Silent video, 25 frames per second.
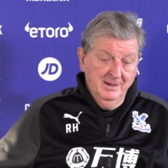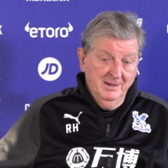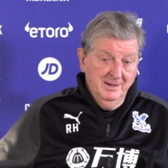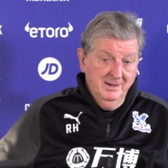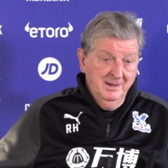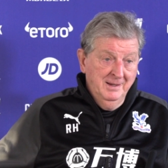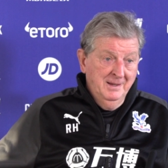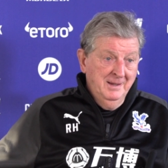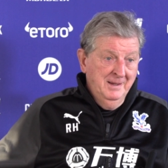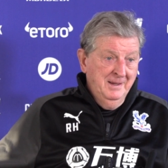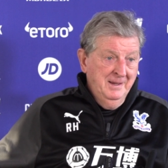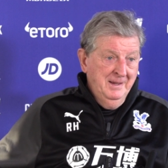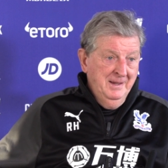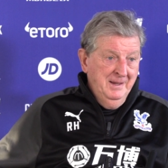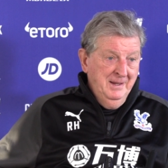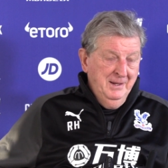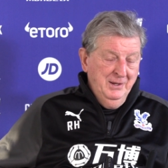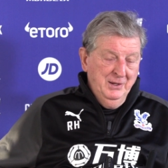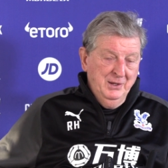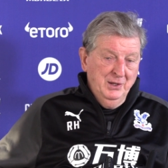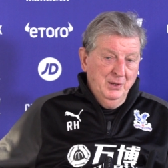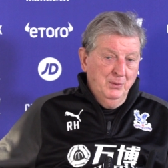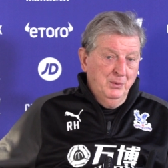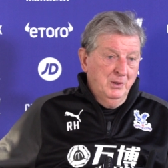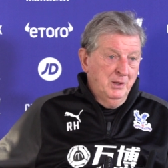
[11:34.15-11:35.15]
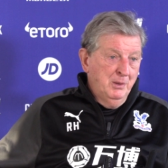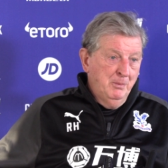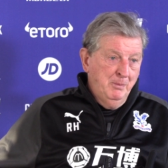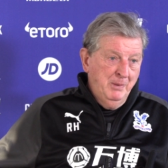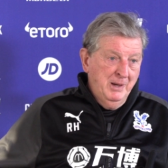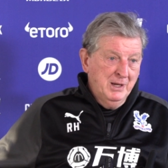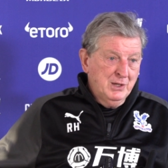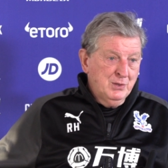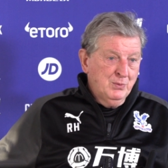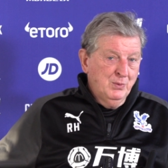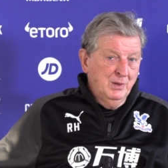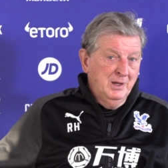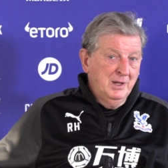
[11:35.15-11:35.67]
Uh, you know, with the
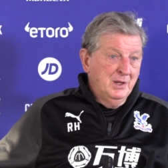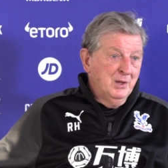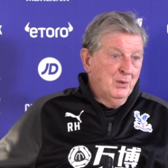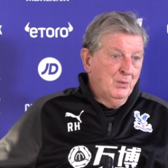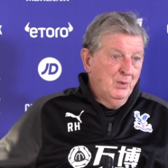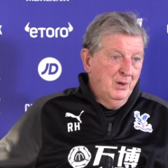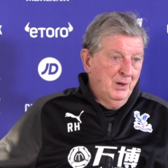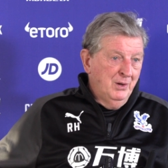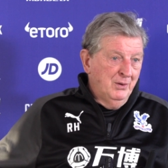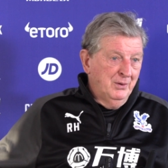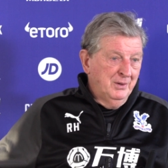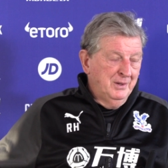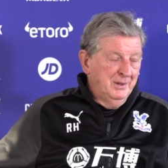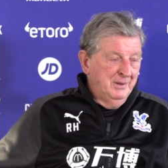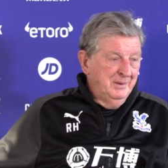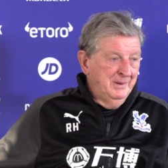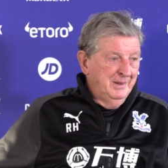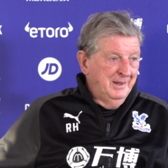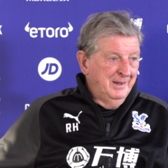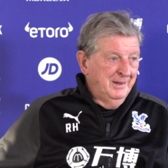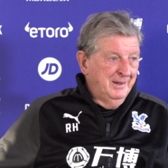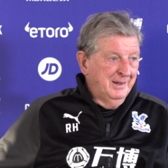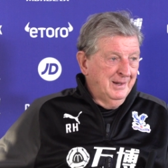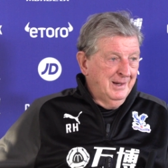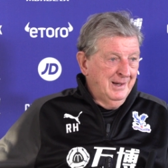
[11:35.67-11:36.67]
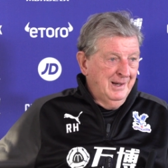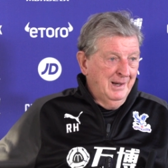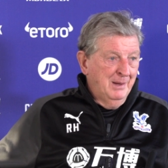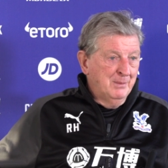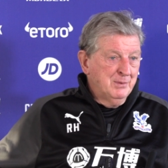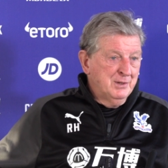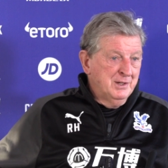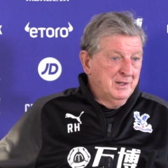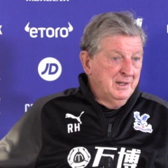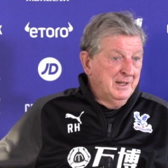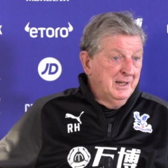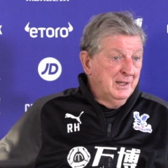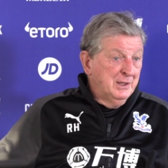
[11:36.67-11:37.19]
best will in the world, and
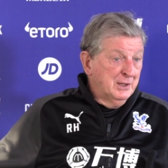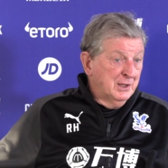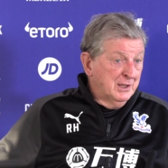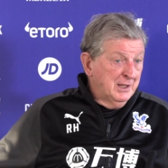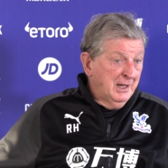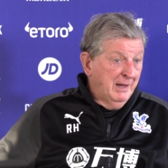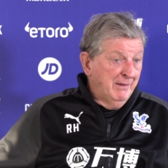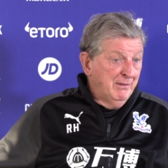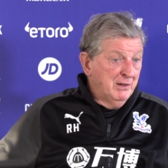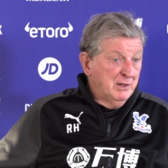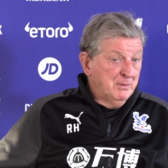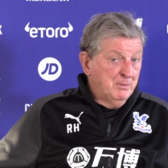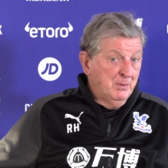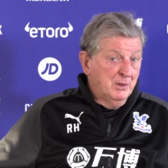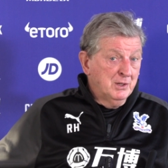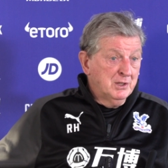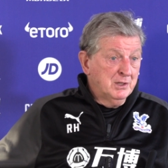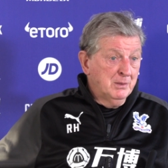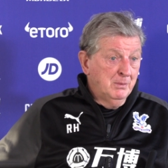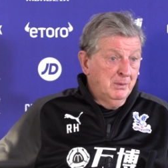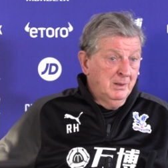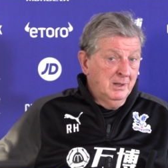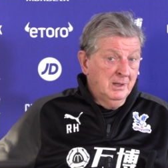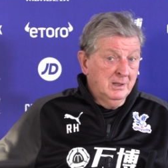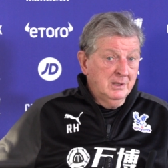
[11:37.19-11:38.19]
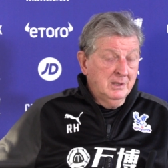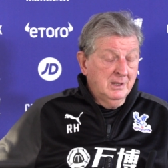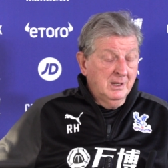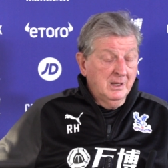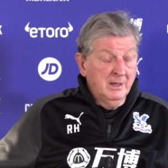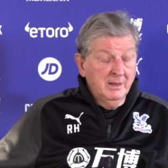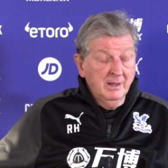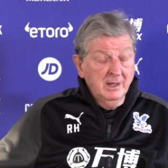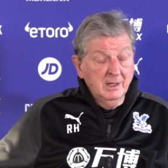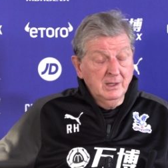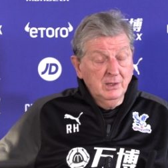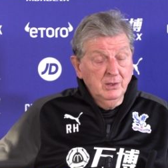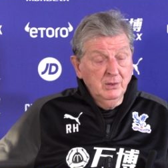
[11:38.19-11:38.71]
clubs need to take responsibility,
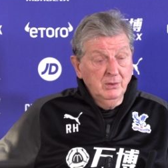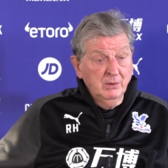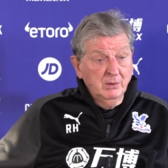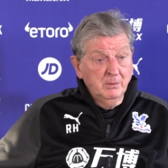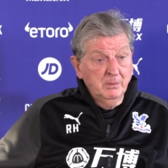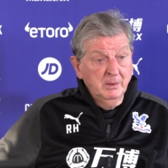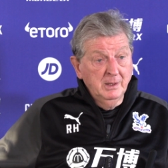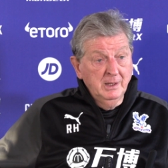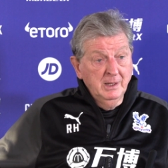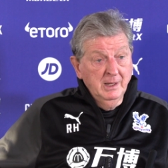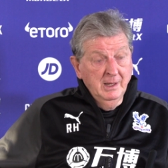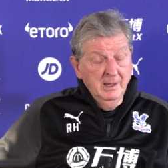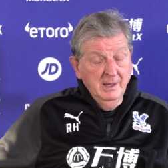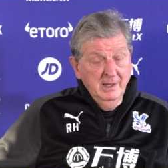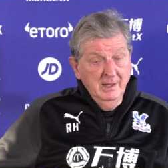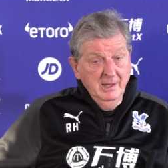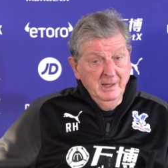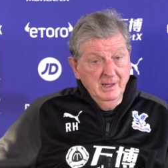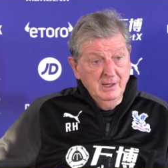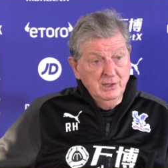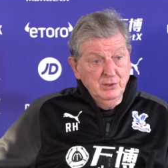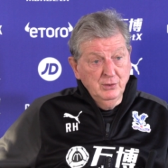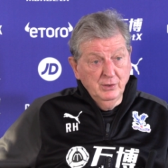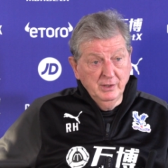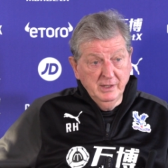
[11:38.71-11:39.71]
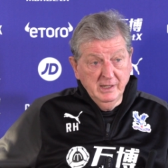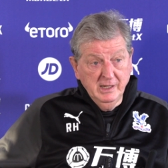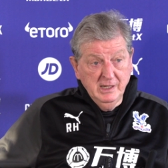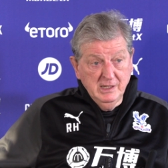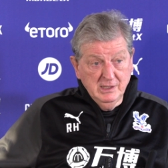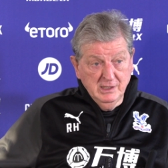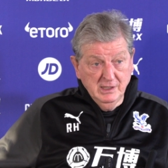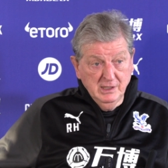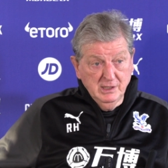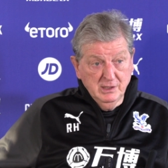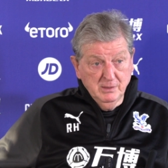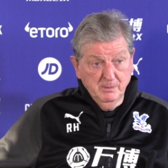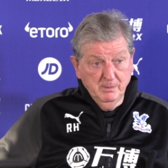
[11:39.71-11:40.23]
and they do. But it's not
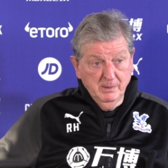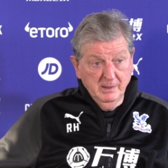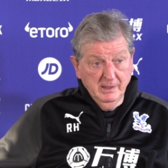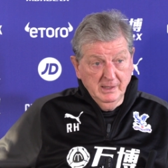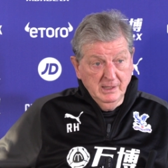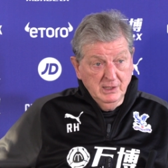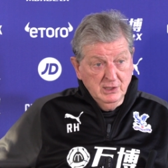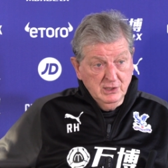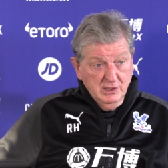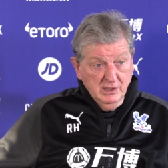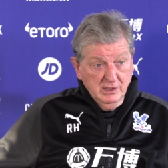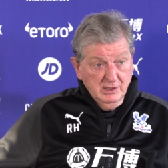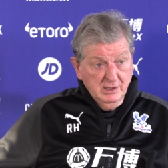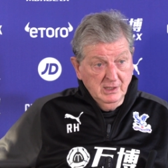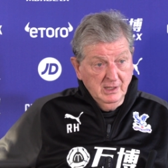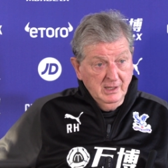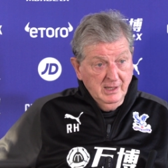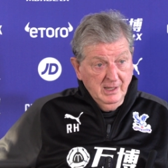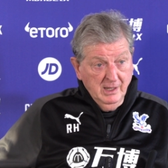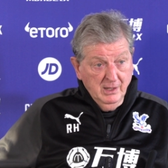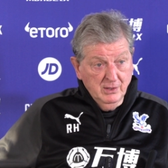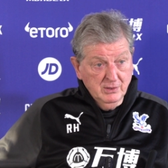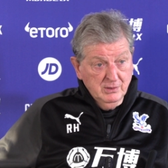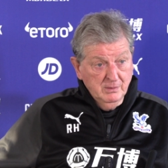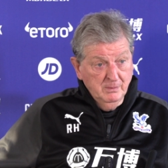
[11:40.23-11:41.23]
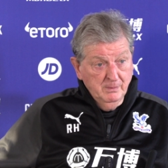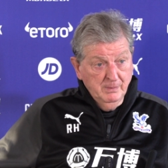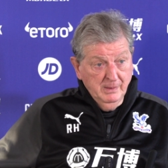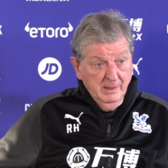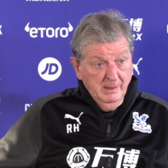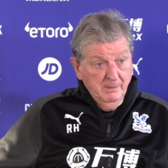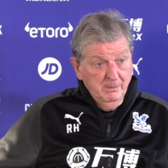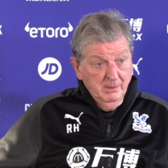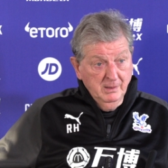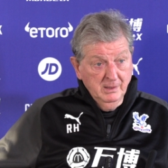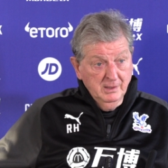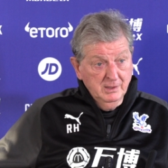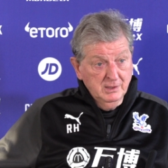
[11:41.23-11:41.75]
easy to police 60,000
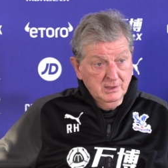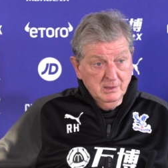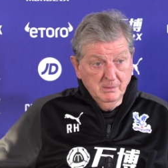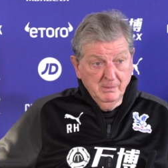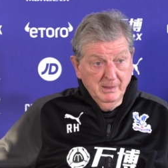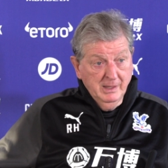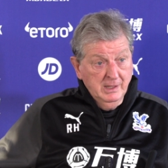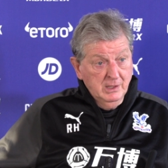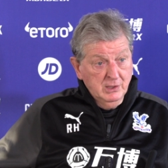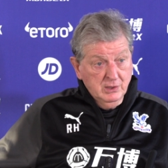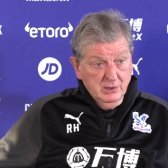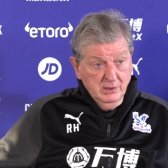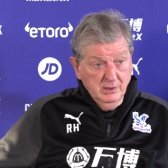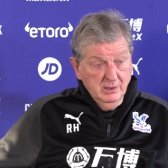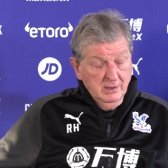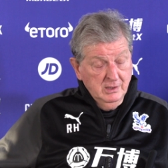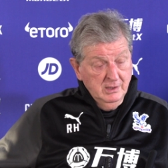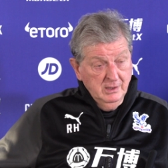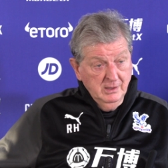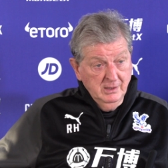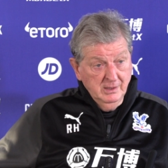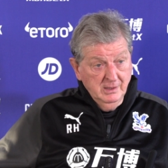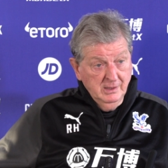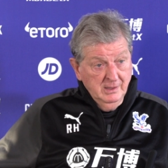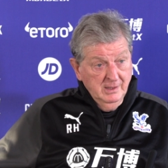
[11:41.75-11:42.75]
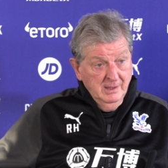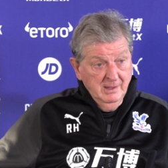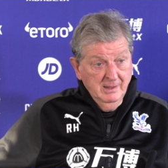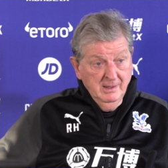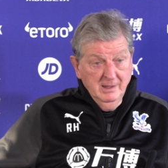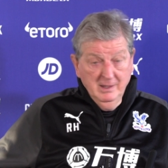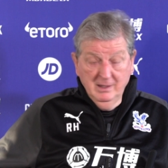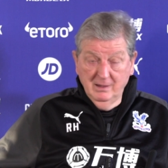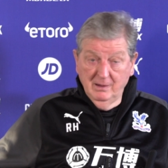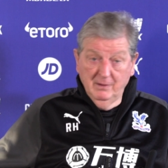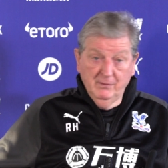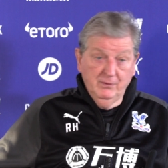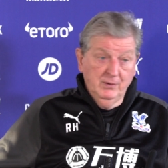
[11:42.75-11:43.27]
people and to make certain that
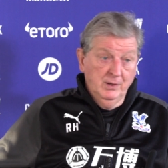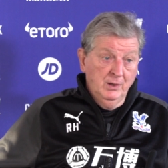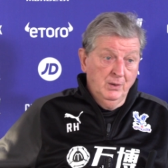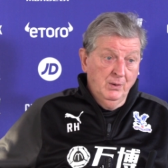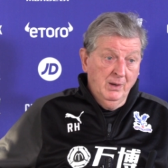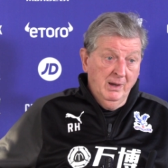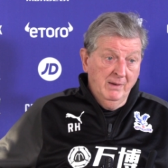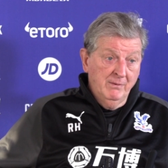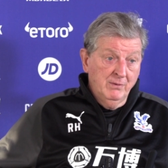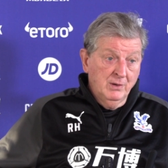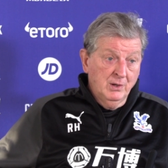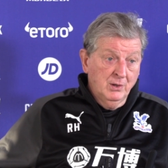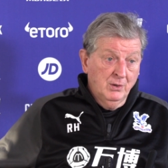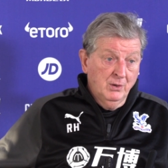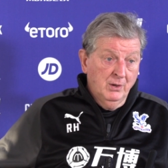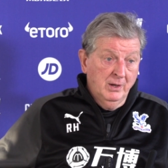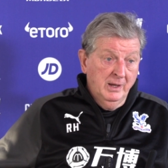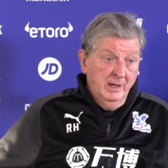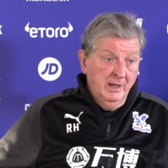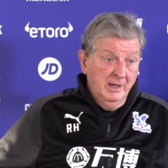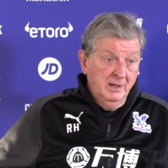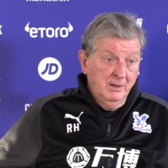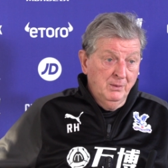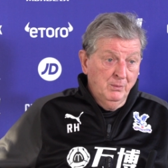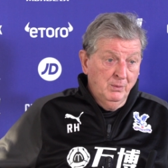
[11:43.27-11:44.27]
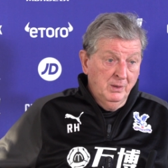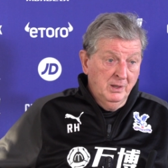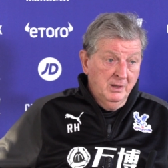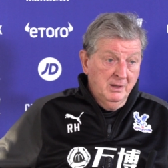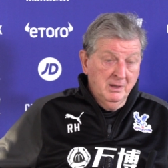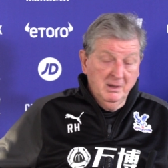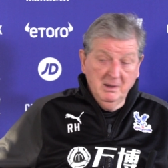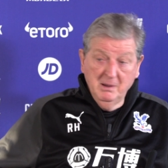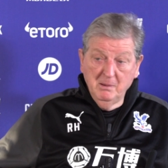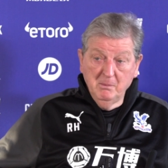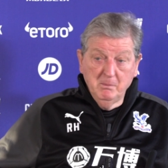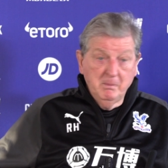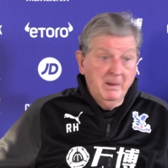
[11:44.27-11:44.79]
a few haven't got in
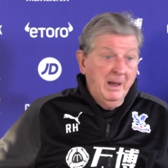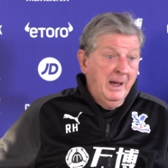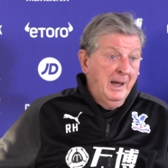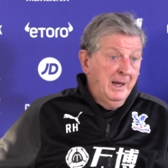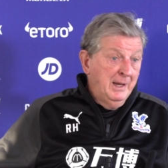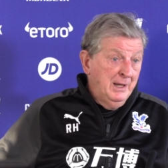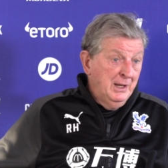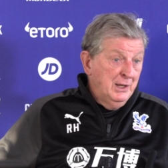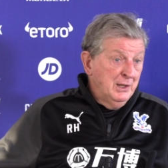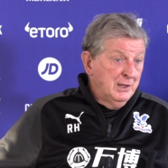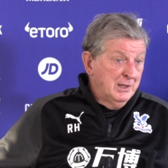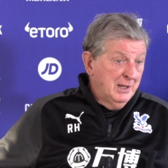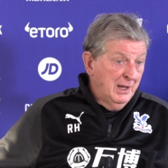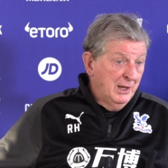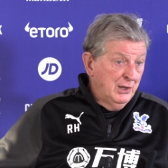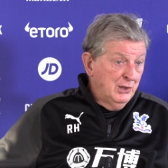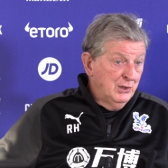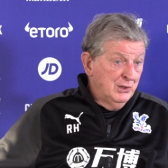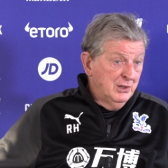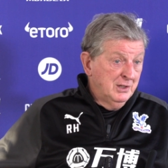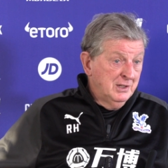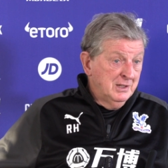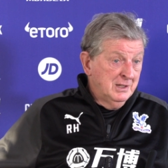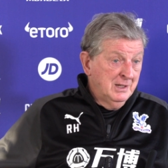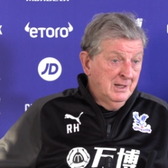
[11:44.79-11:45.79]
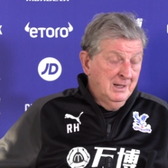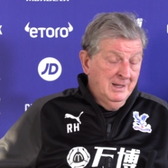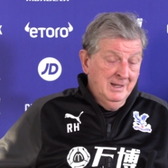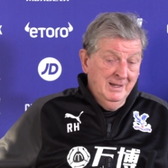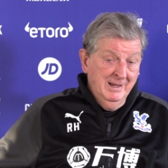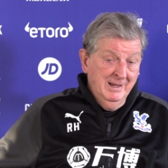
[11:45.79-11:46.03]
with bad intentions.